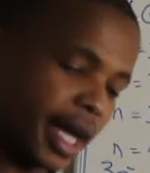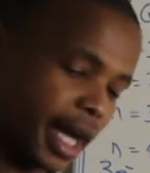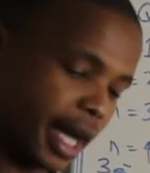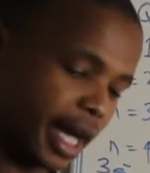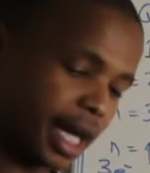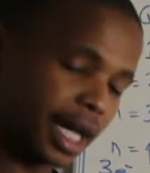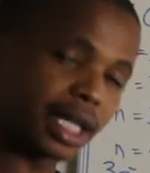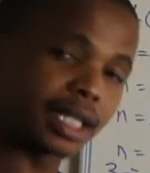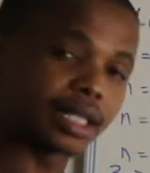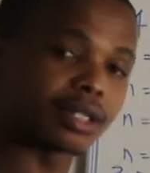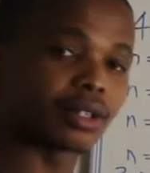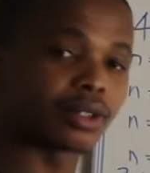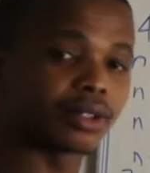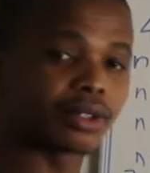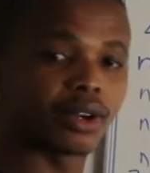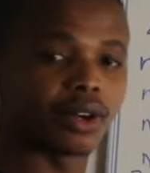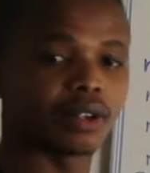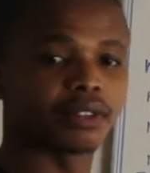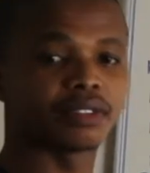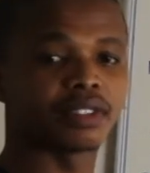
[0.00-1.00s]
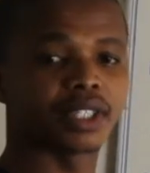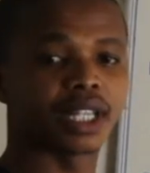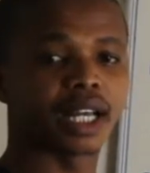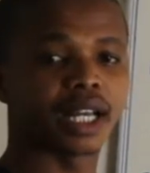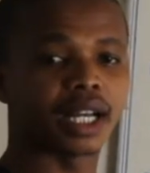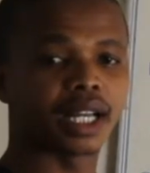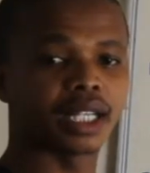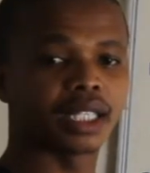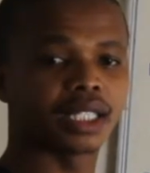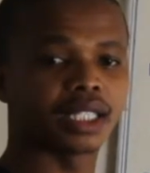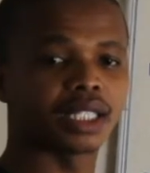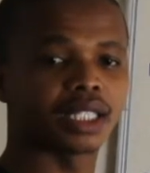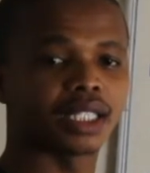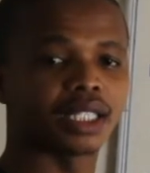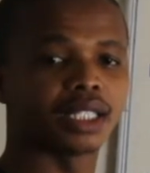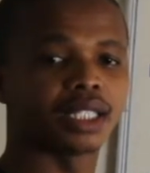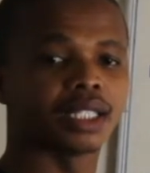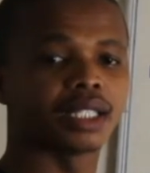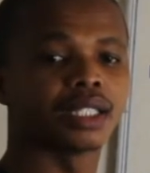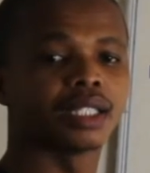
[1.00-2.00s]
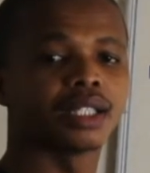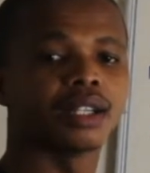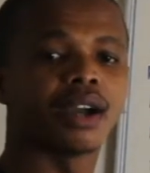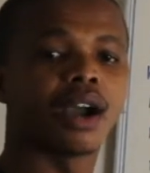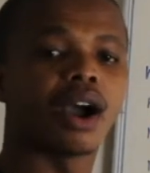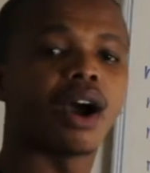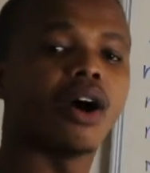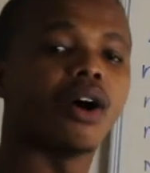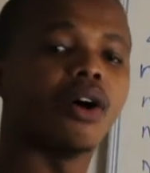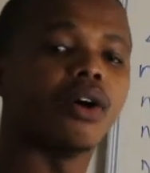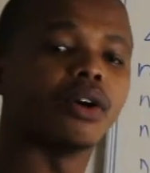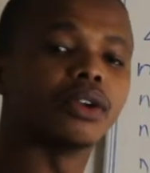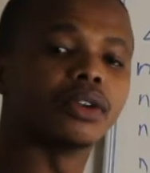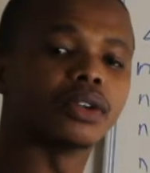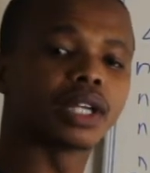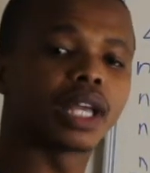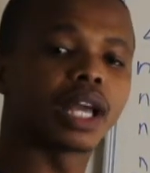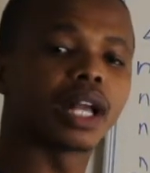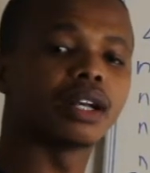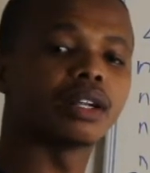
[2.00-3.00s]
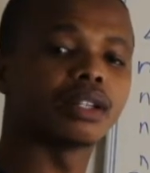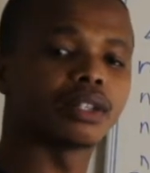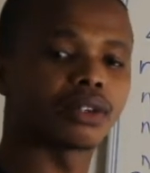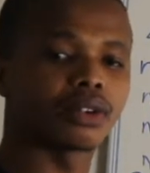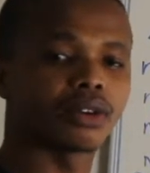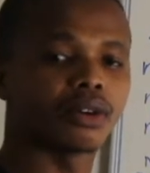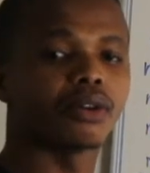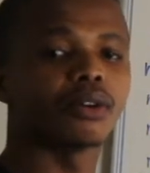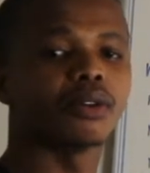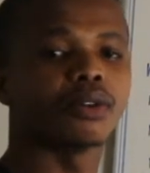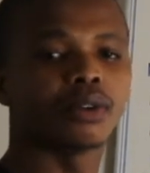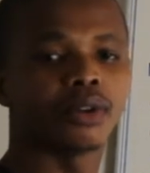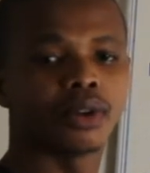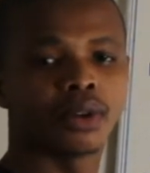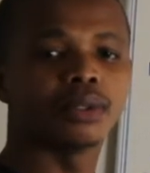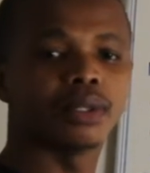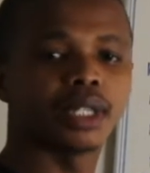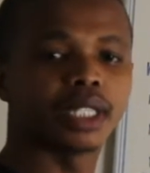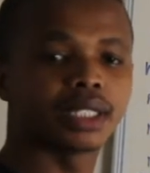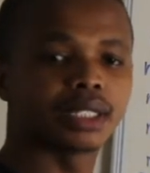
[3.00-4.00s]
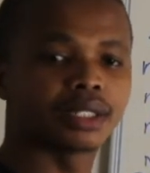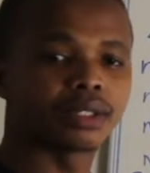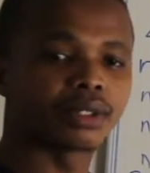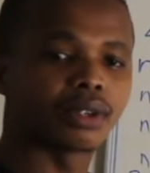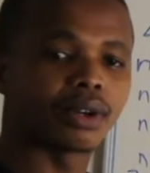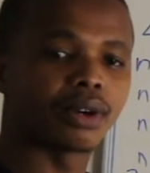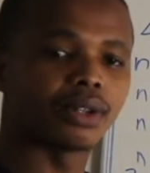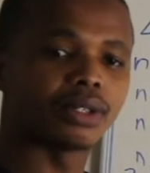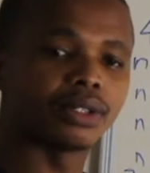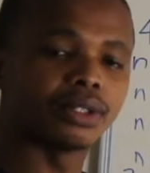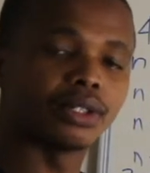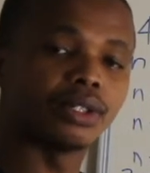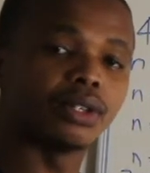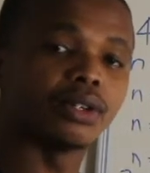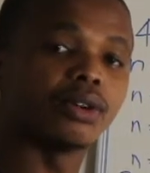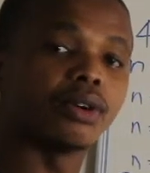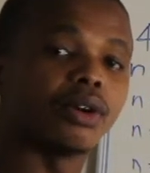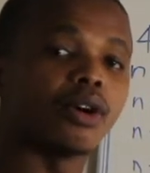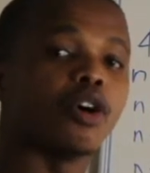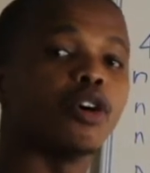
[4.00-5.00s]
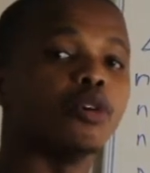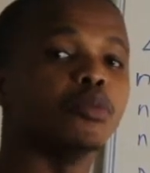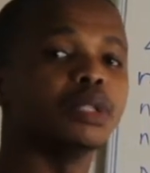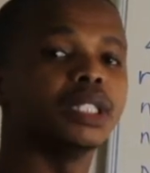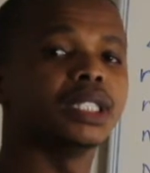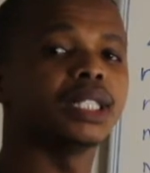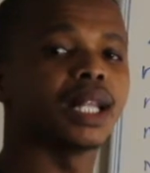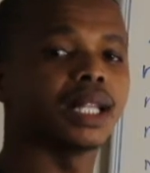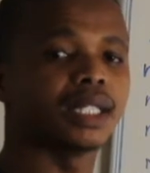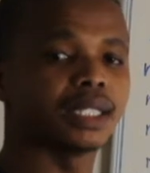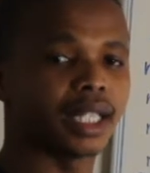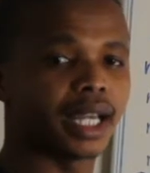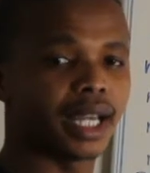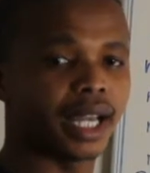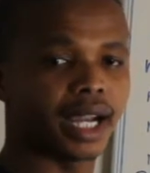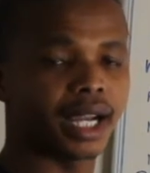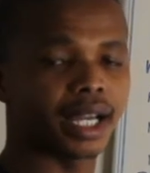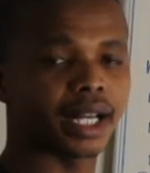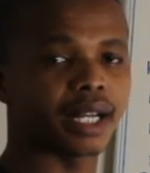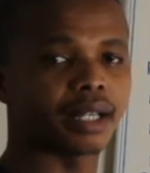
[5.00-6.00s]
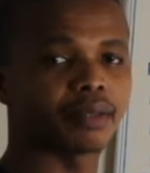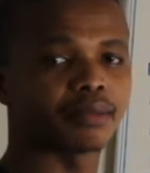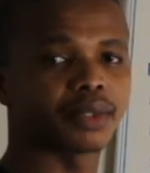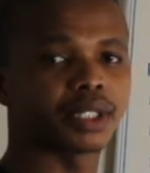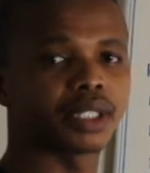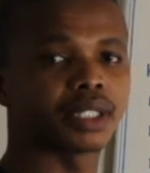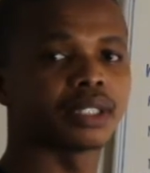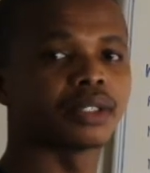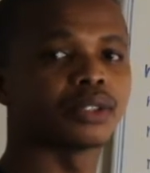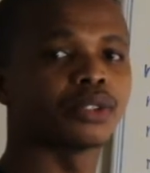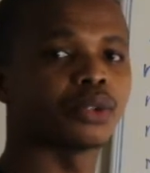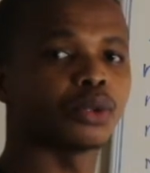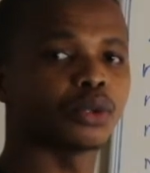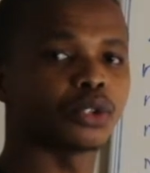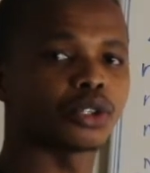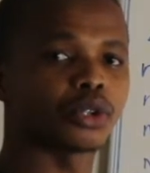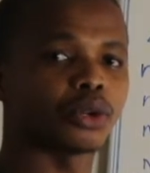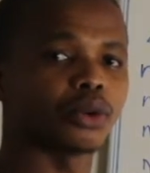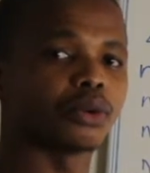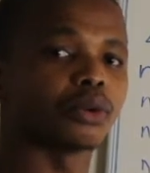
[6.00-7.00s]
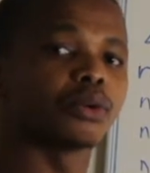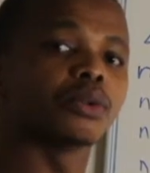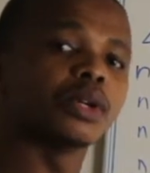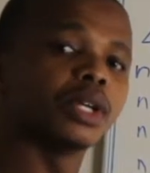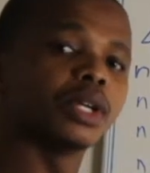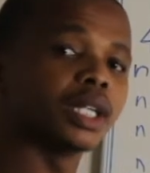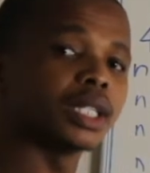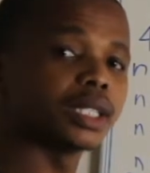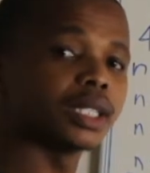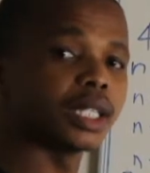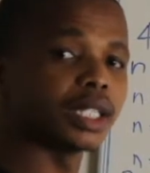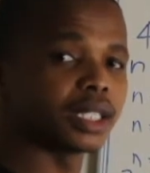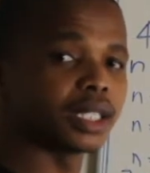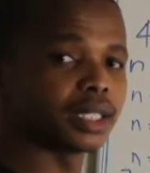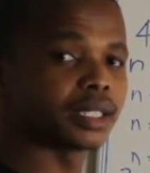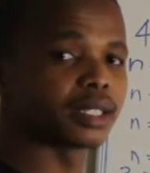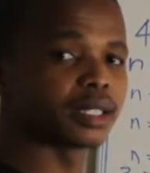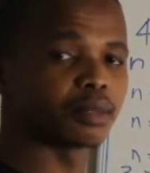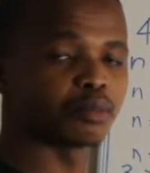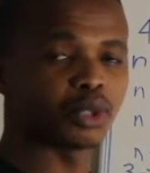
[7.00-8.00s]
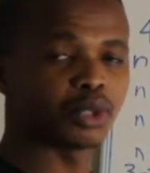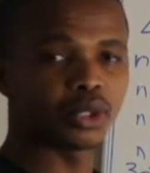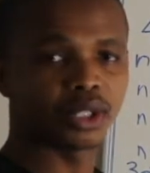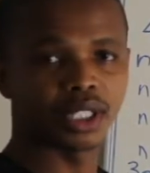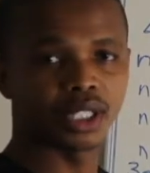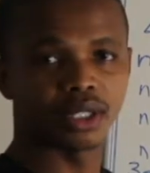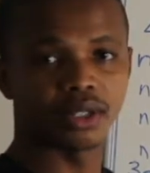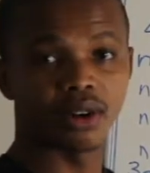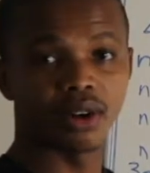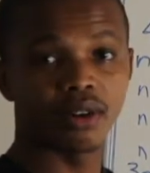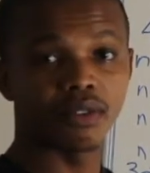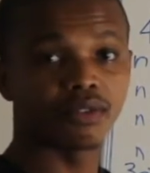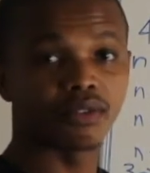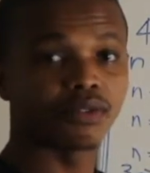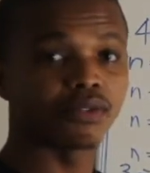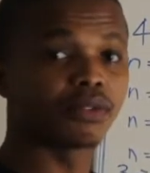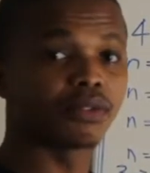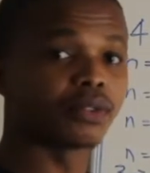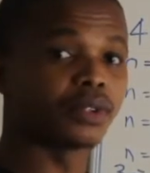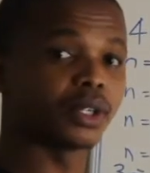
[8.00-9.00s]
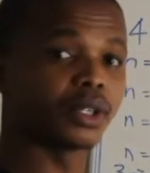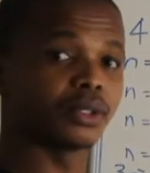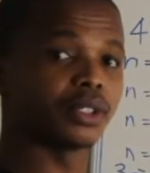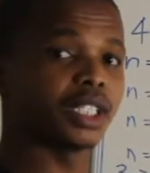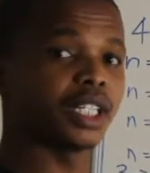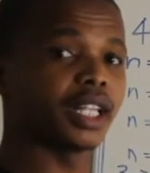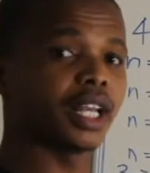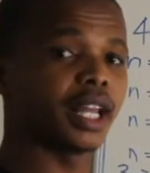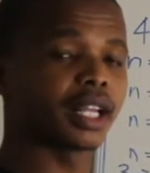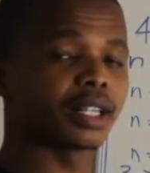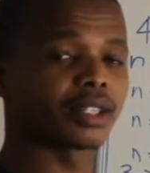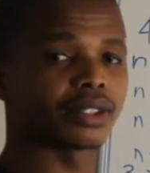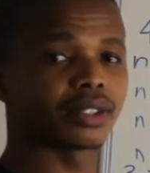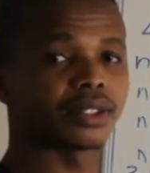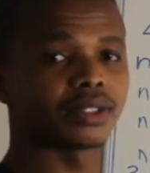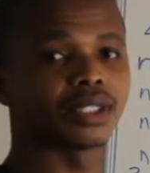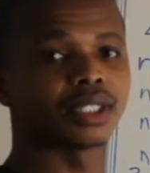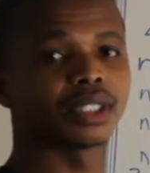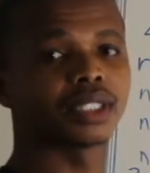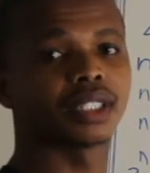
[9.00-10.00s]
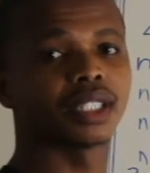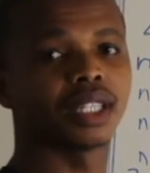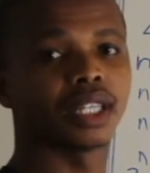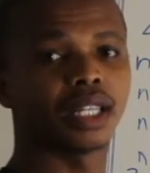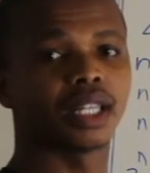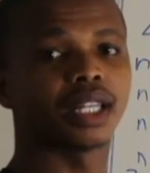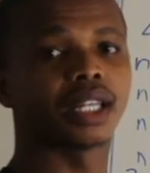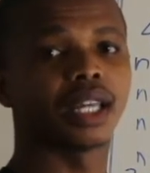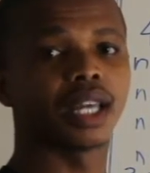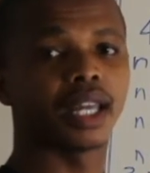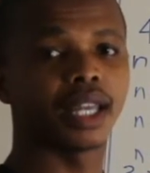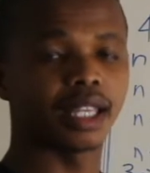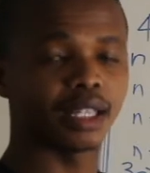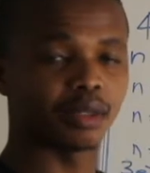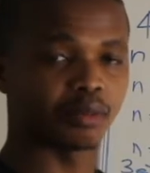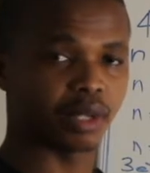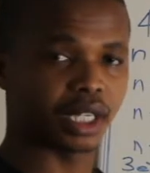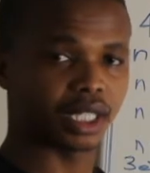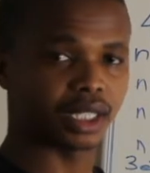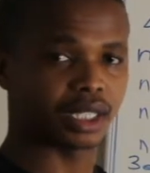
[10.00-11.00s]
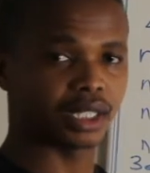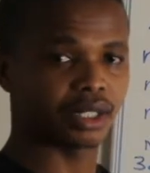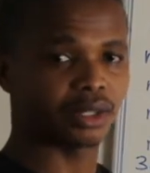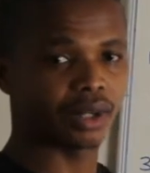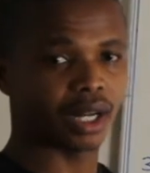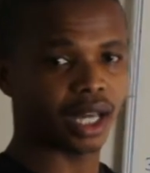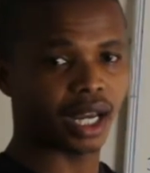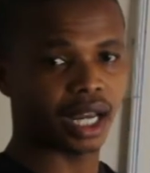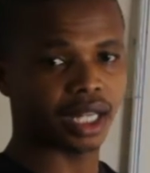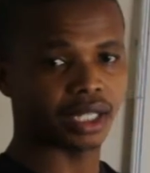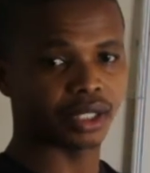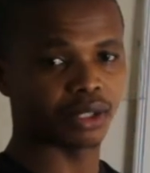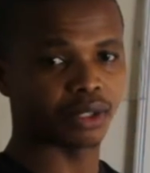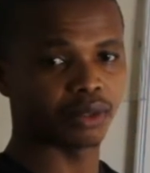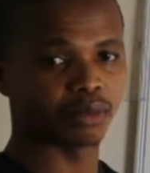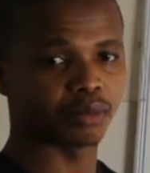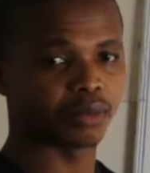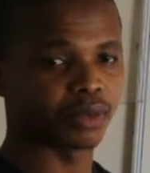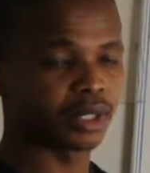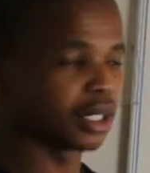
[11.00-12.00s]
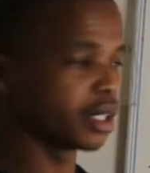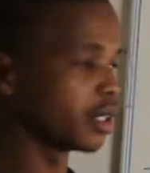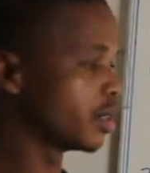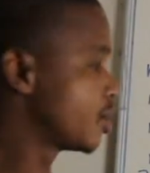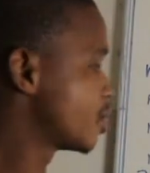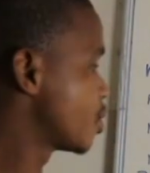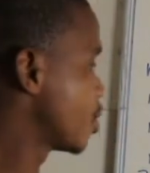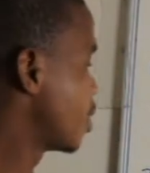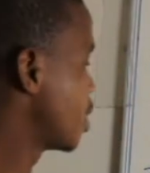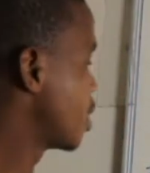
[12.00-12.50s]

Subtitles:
electron configuration, or you can draw what is called your orbital diagrams to show the distribution of those electrons in a particular atom. So